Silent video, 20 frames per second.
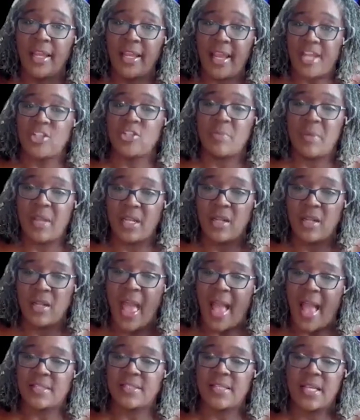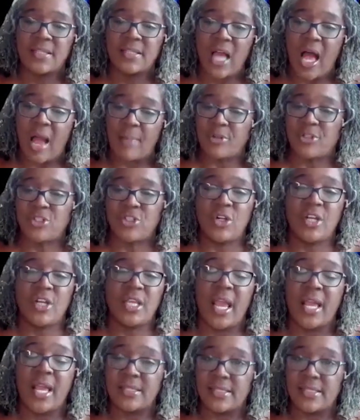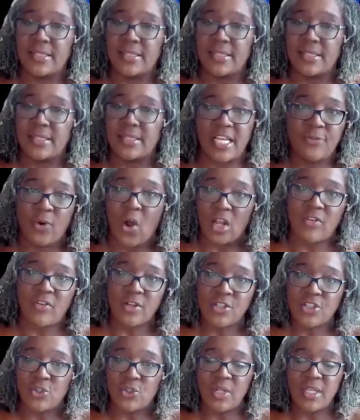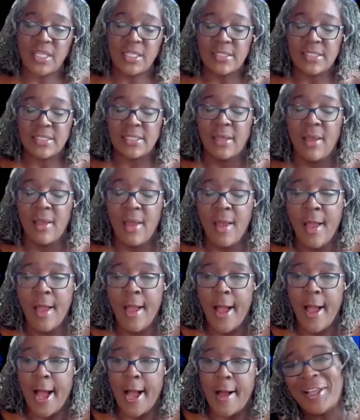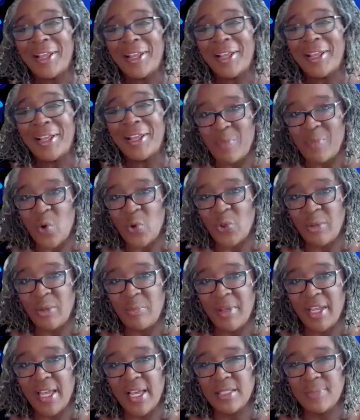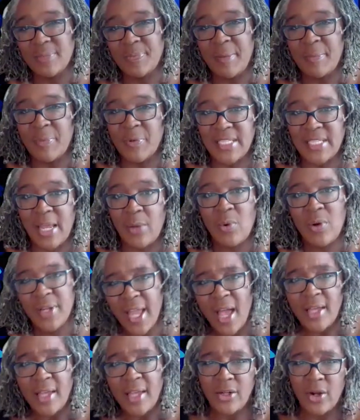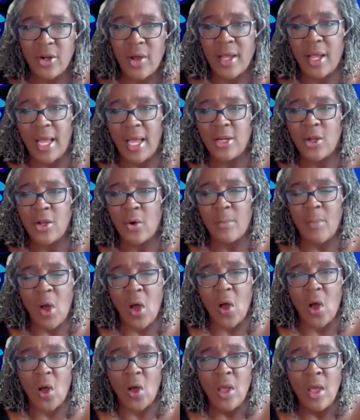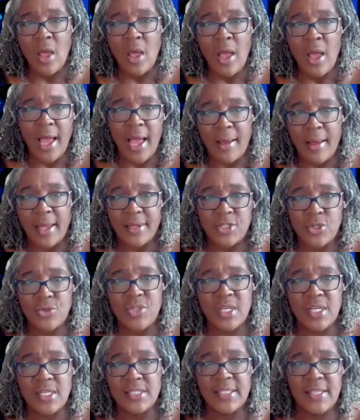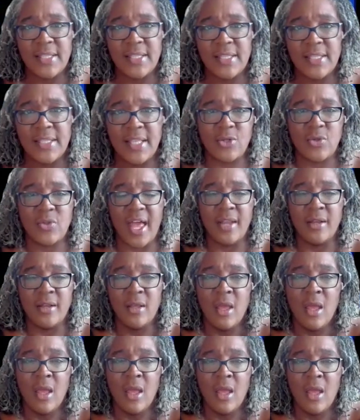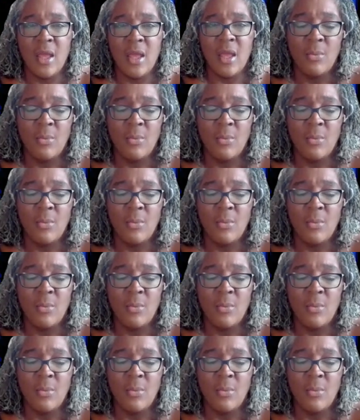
engagement, access, opportunity, and success for all of our students. I want to give an example only because people say, well, yeah, I know them all. I do this and then I do that.